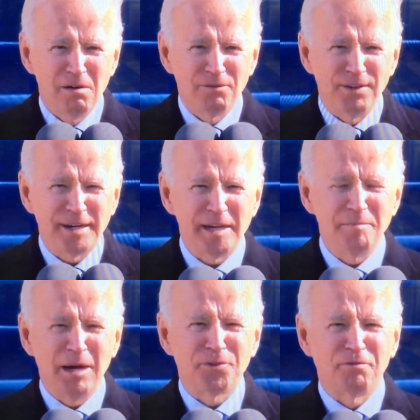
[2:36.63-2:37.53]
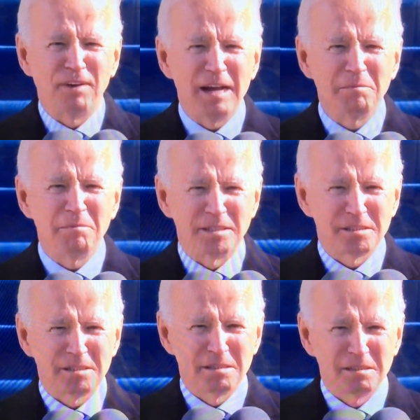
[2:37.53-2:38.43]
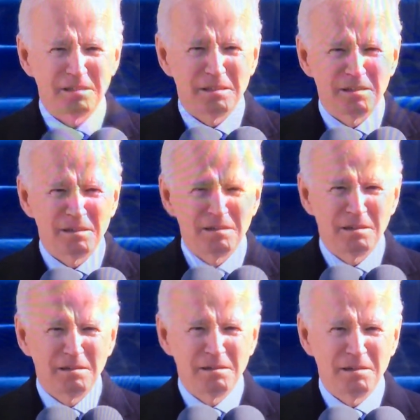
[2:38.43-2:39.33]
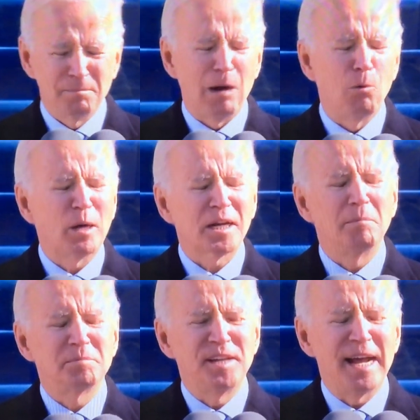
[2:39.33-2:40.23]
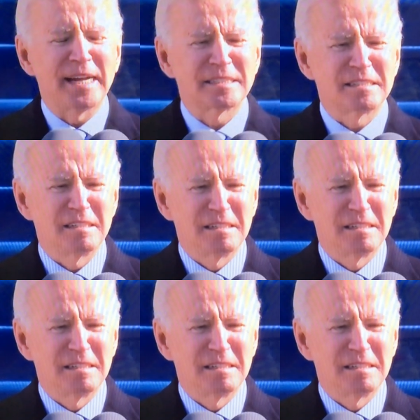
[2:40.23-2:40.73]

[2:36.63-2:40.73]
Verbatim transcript: Thinking about their families, about what comes next.